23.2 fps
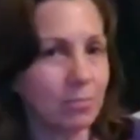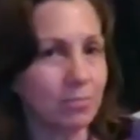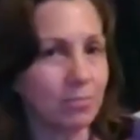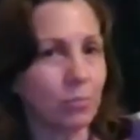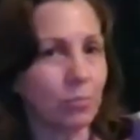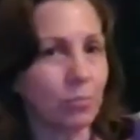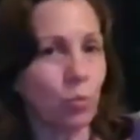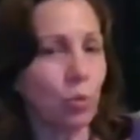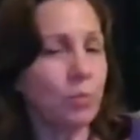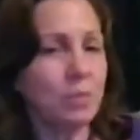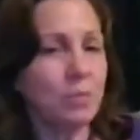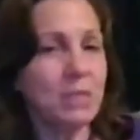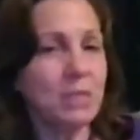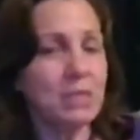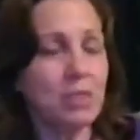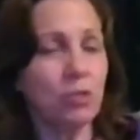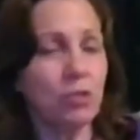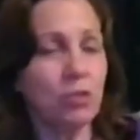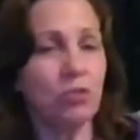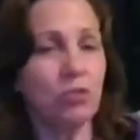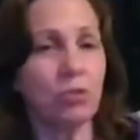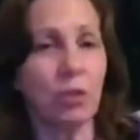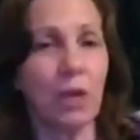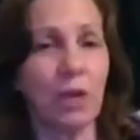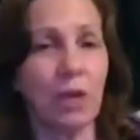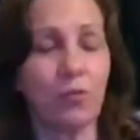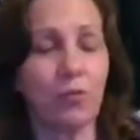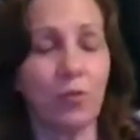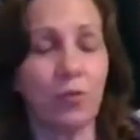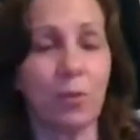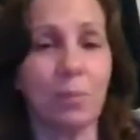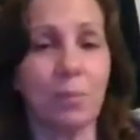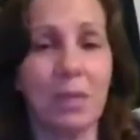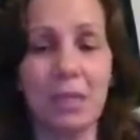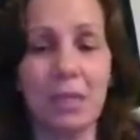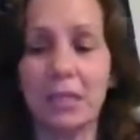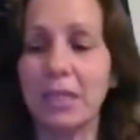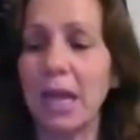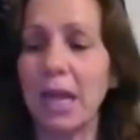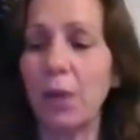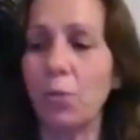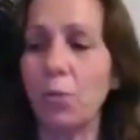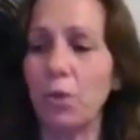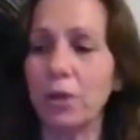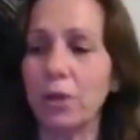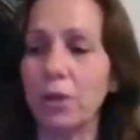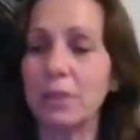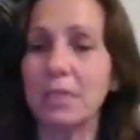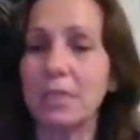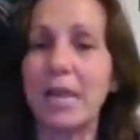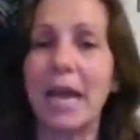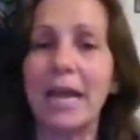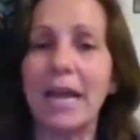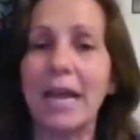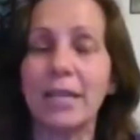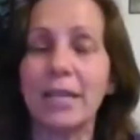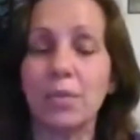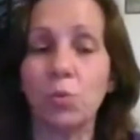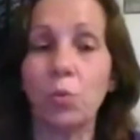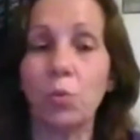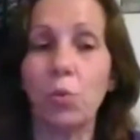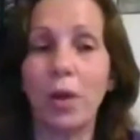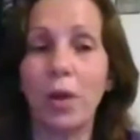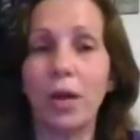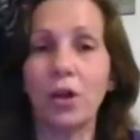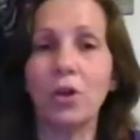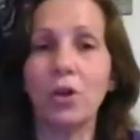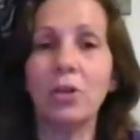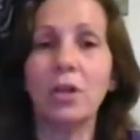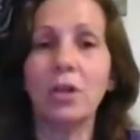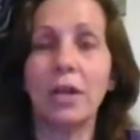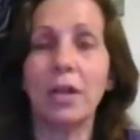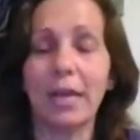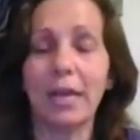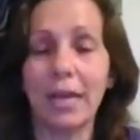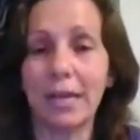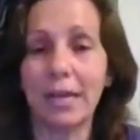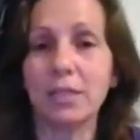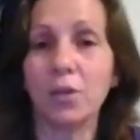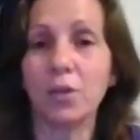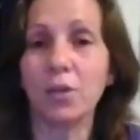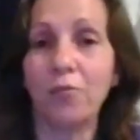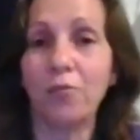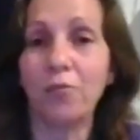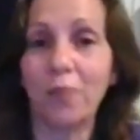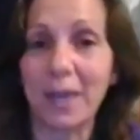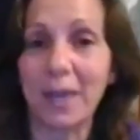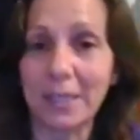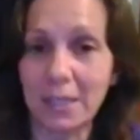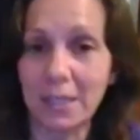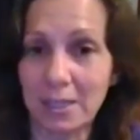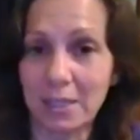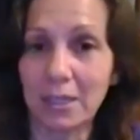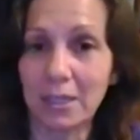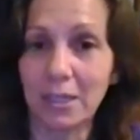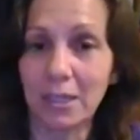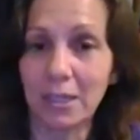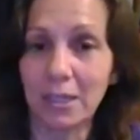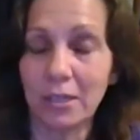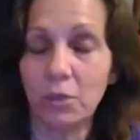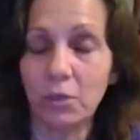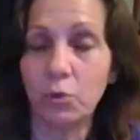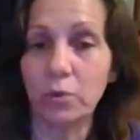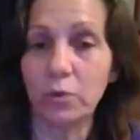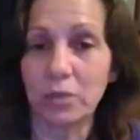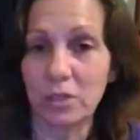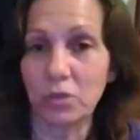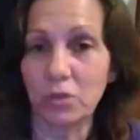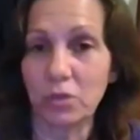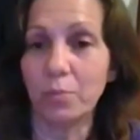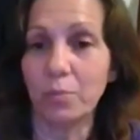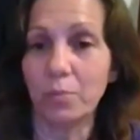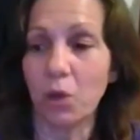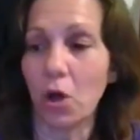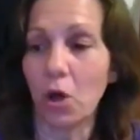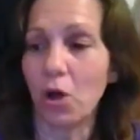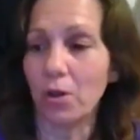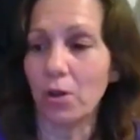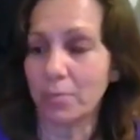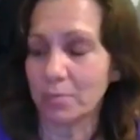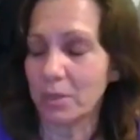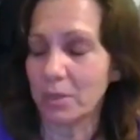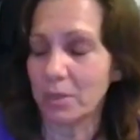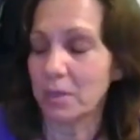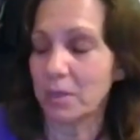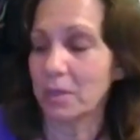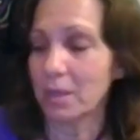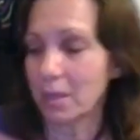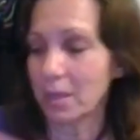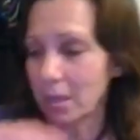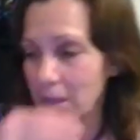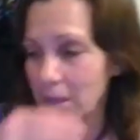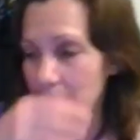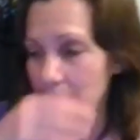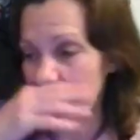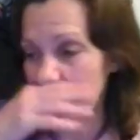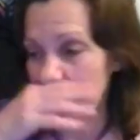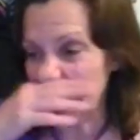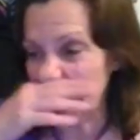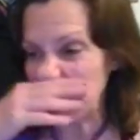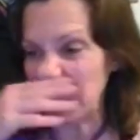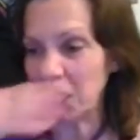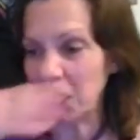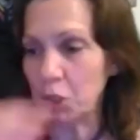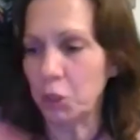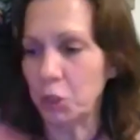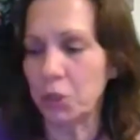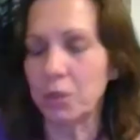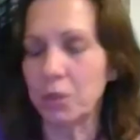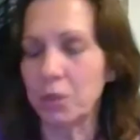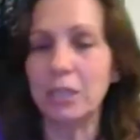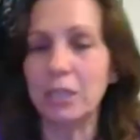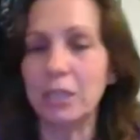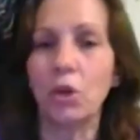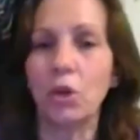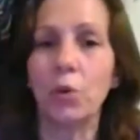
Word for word: What message do you have for me? That works as well as a fancy crystal ball. So you don't need to go